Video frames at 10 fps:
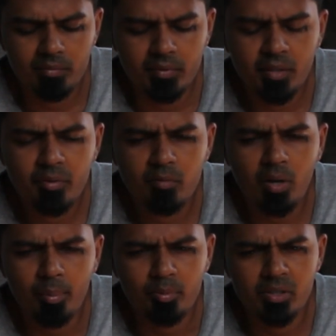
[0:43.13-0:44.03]
different
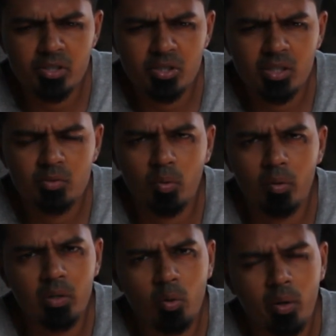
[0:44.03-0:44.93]
rep ranges
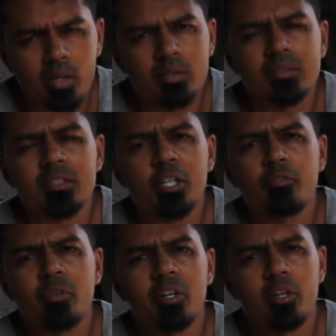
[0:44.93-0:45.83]
will require
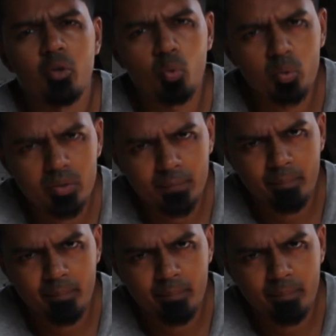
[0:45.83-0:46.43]
different load.